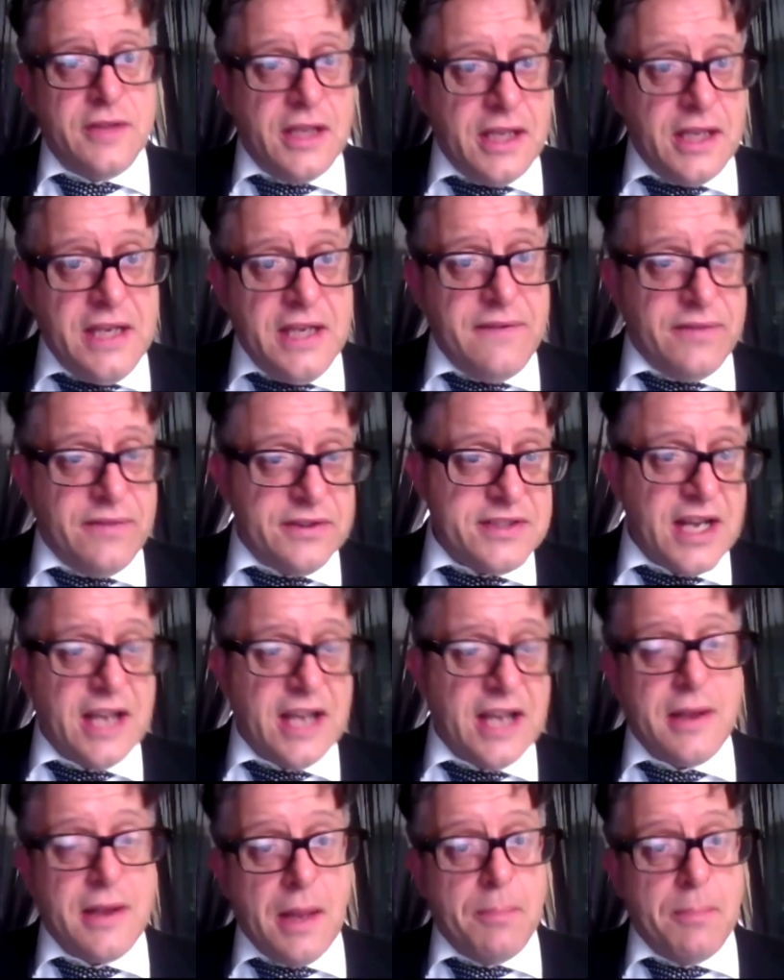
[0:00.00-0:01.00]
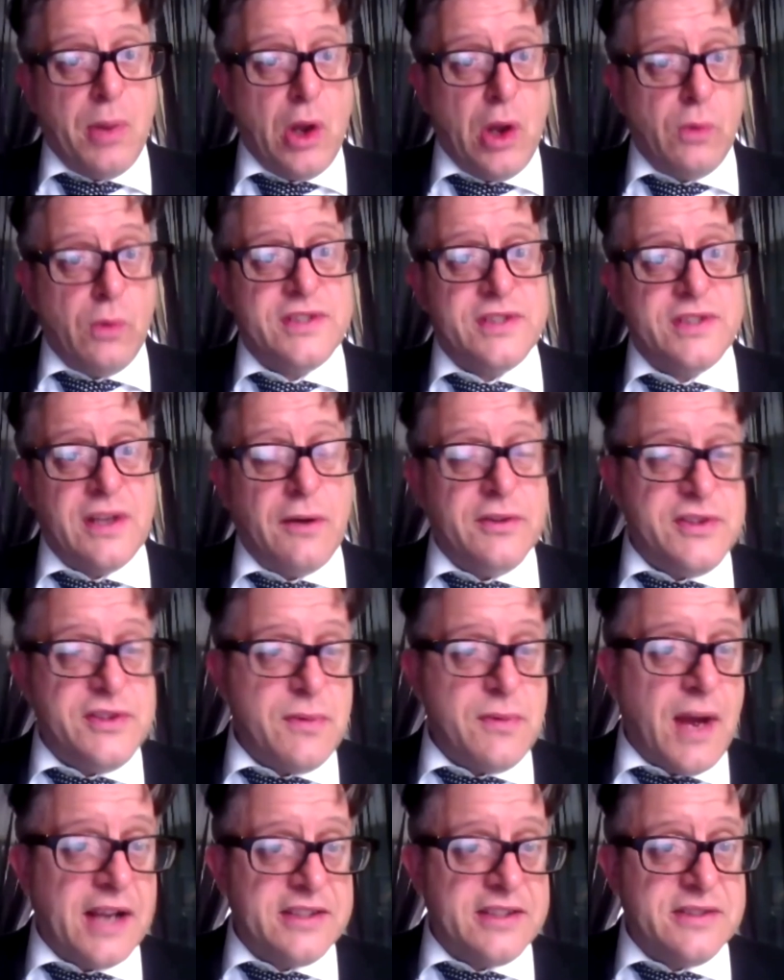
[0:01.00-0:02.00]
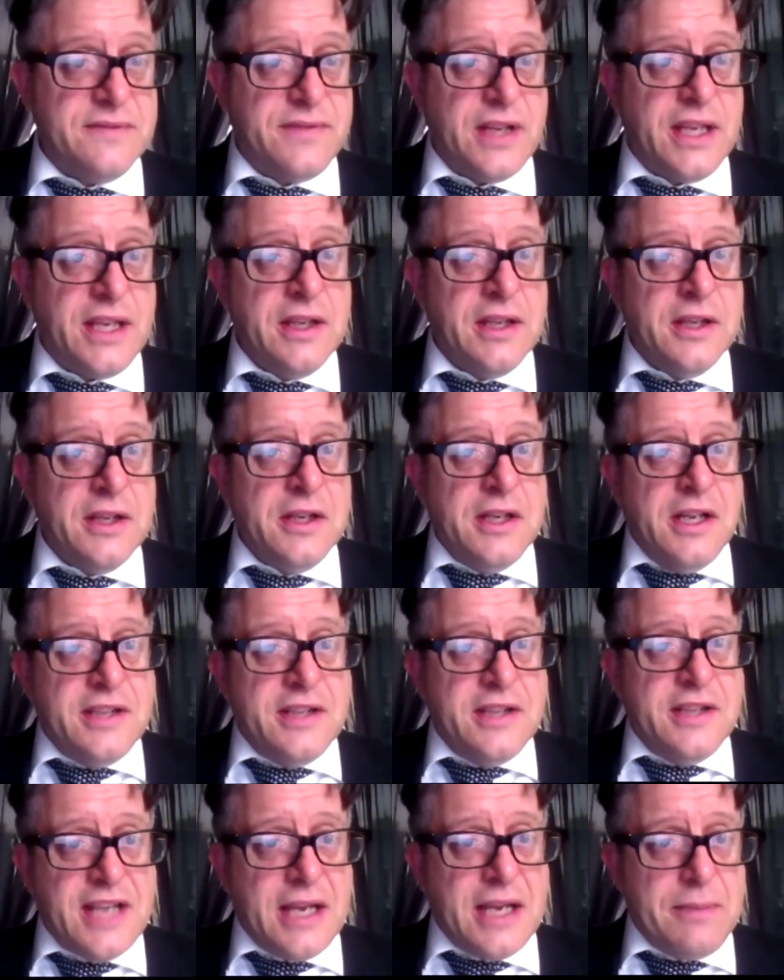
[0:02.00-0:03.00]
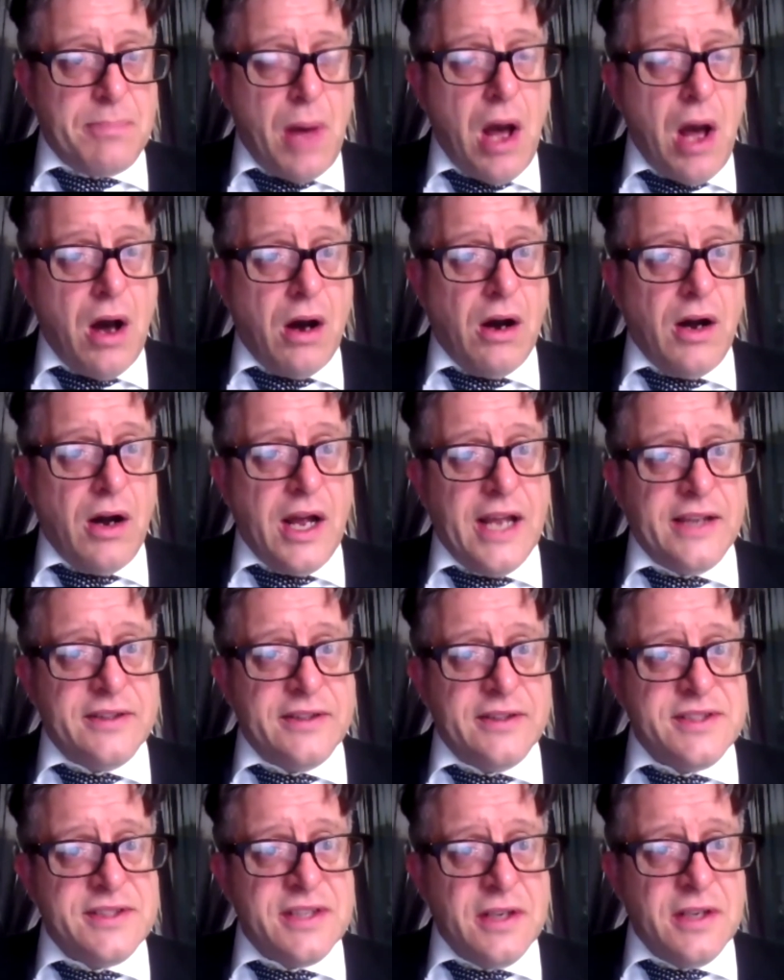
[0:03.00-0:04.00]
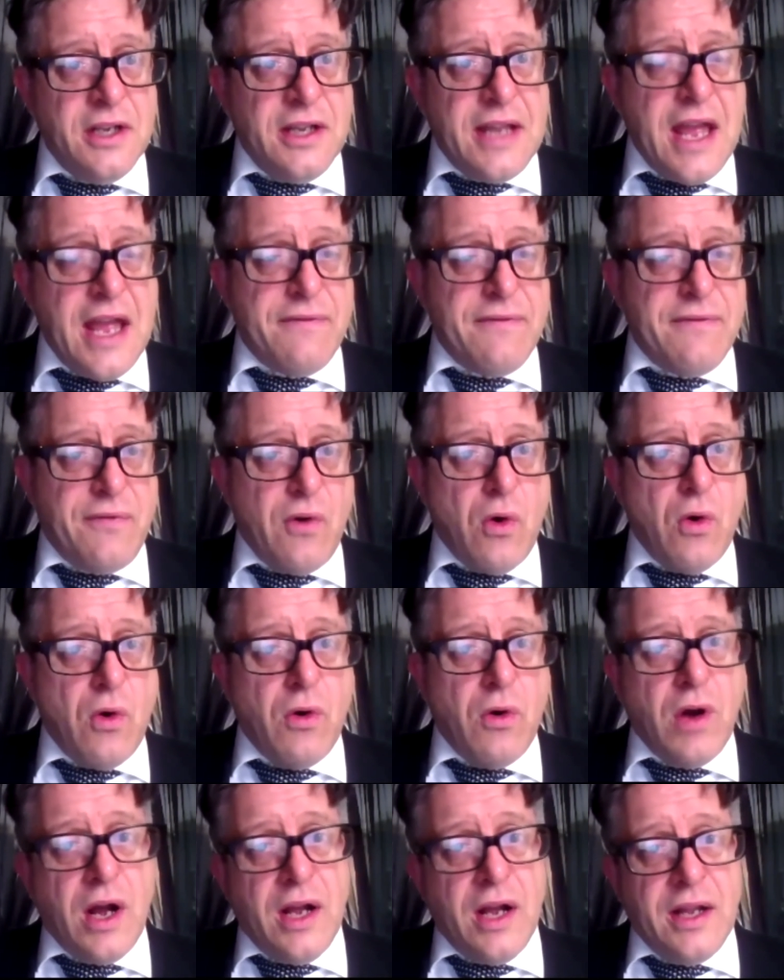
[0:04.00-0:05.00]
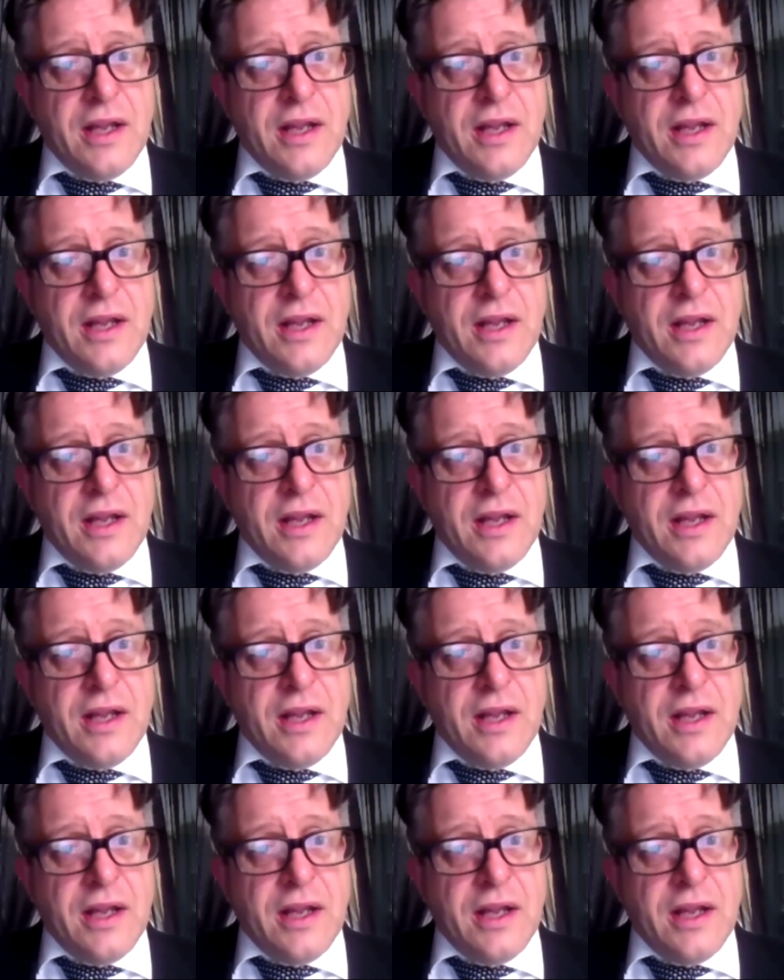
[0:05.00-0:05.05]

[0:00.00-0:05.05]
either day, but also to actively take part, and therefore